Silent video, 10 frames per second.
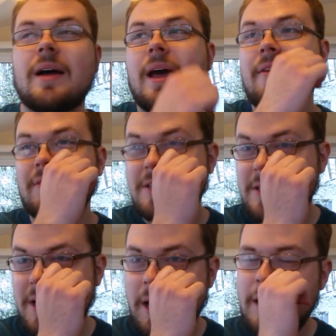I have to
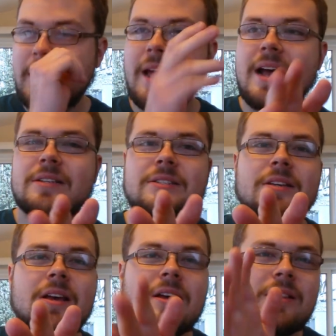say,
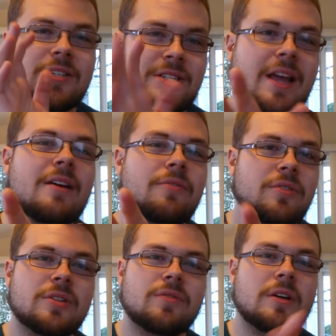yes, the scale for
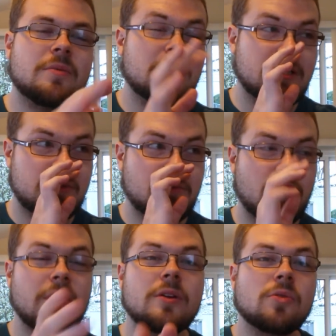this film is
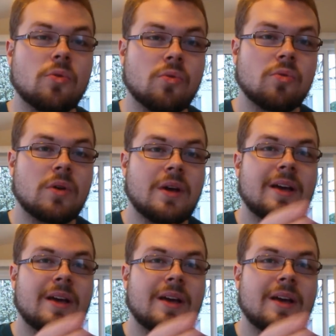pretty cool.